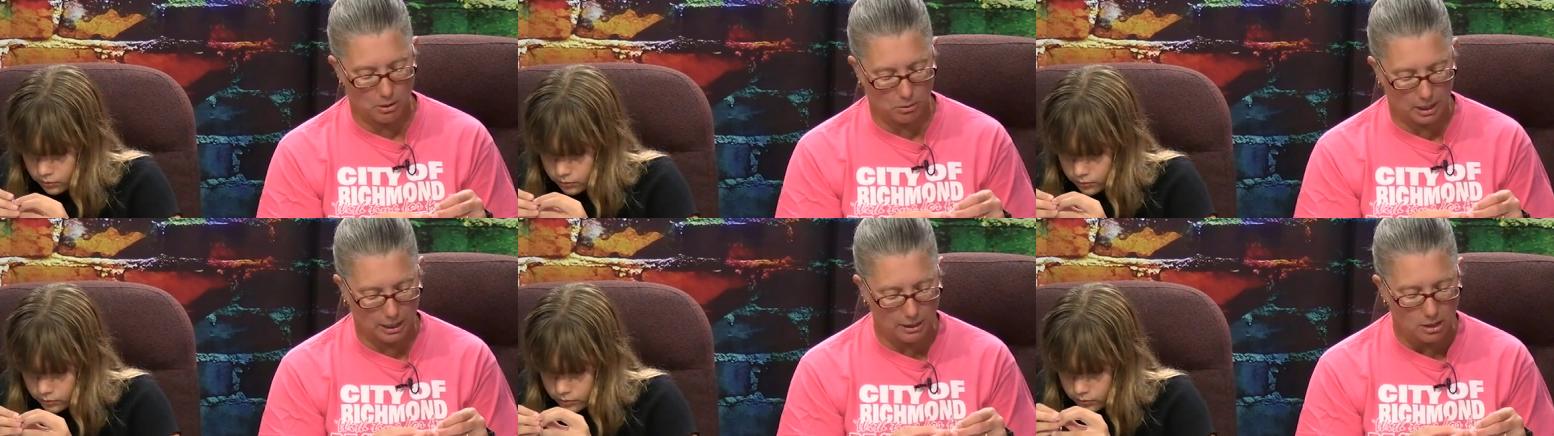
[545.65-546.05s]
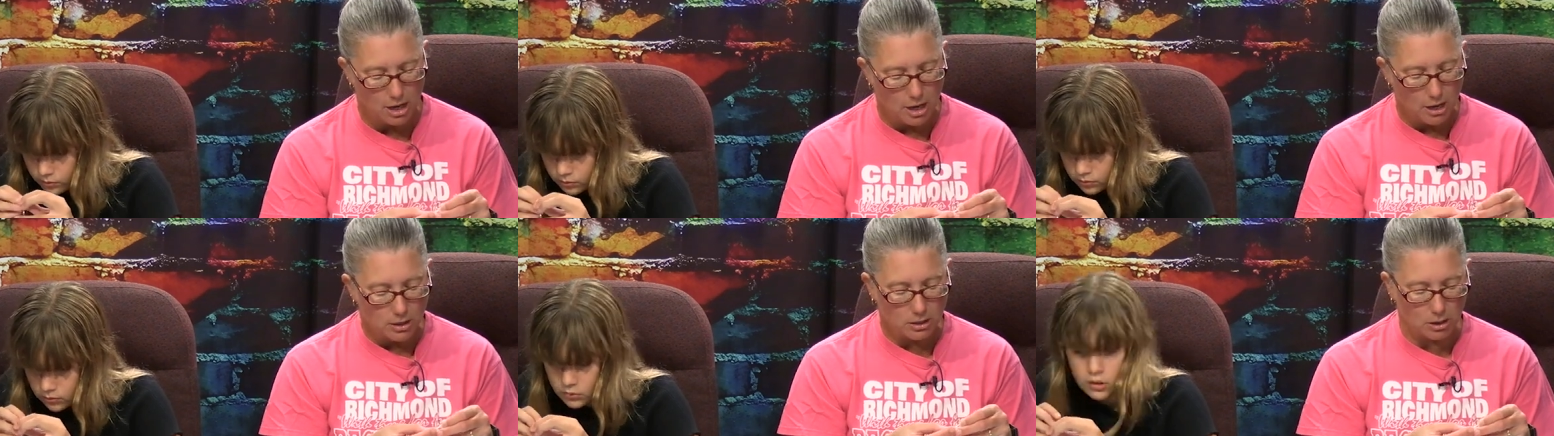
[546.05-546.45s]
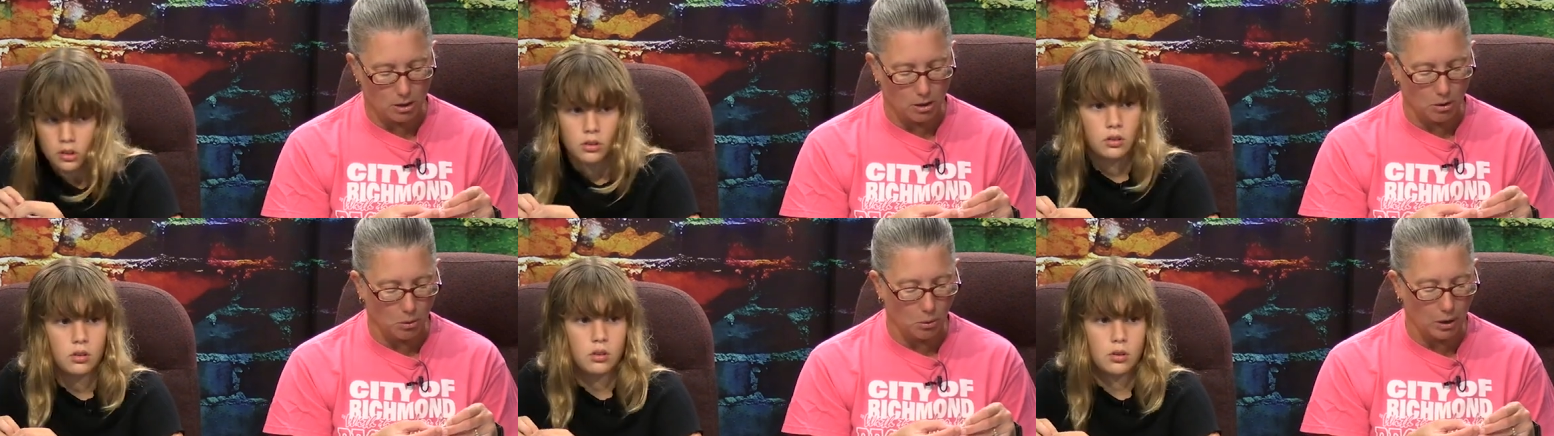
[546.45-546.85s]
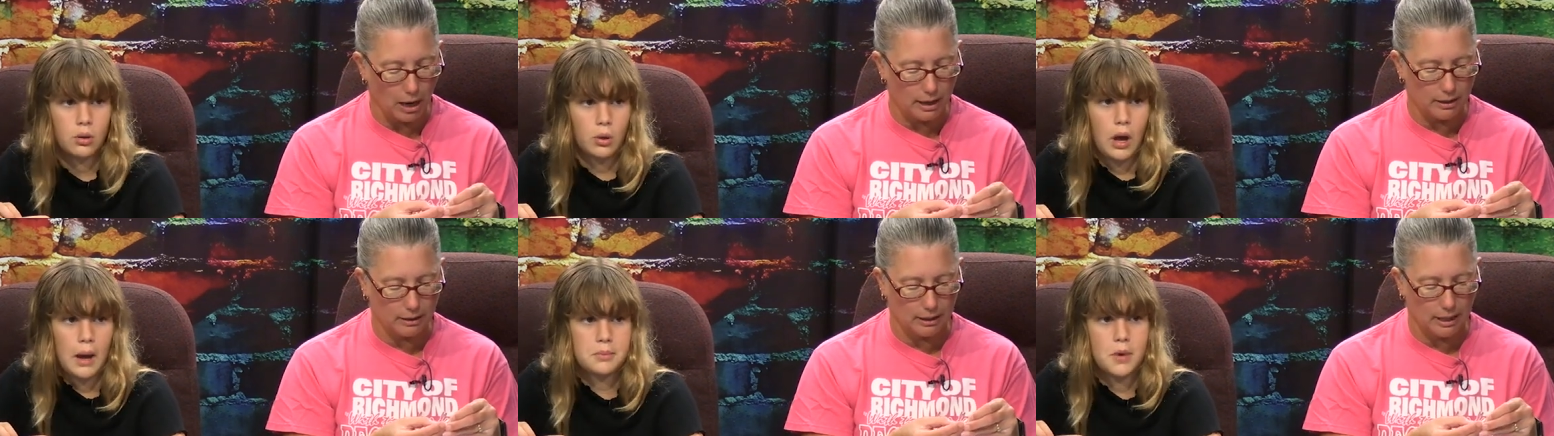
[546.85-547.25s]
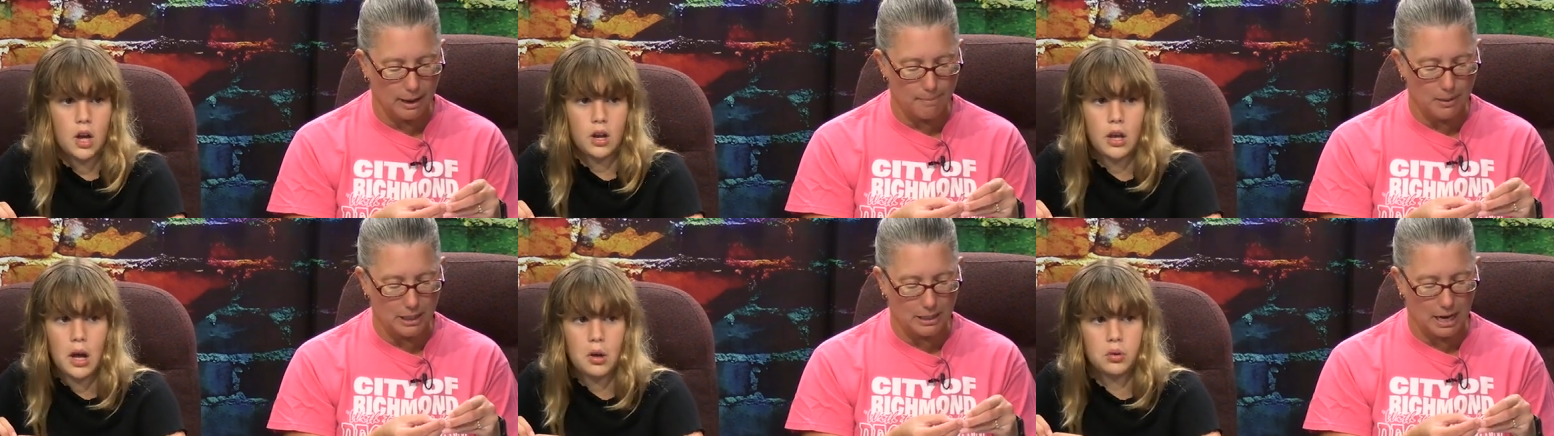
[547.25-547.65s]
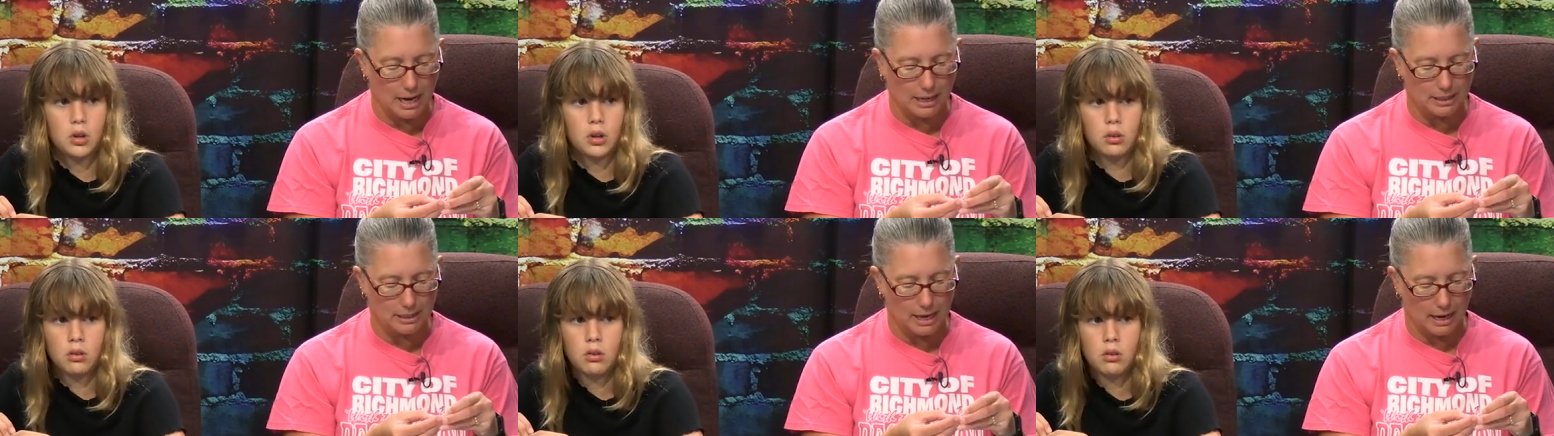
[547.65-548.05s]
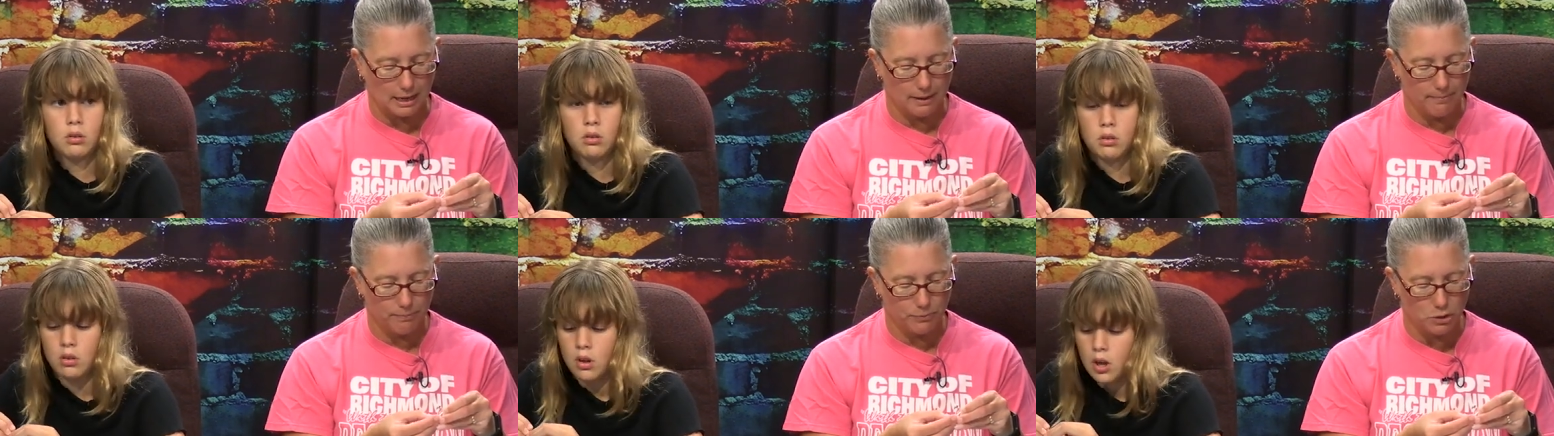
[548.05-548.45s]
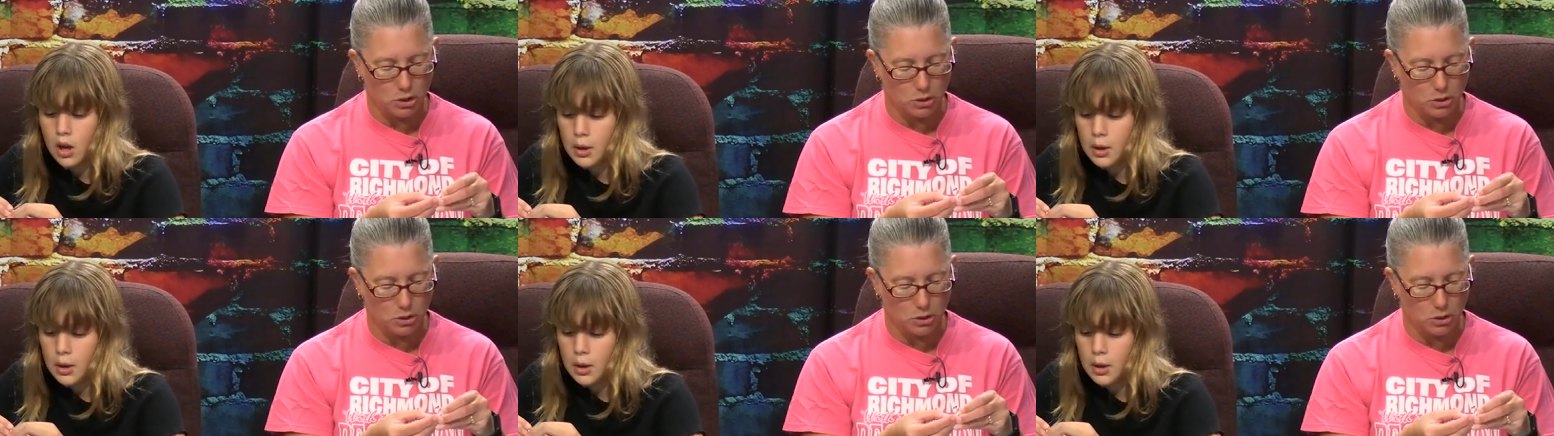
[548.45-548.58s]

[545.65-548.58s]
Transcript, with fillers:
Speaker 1: counting. So I, I'm let me counting. take a second.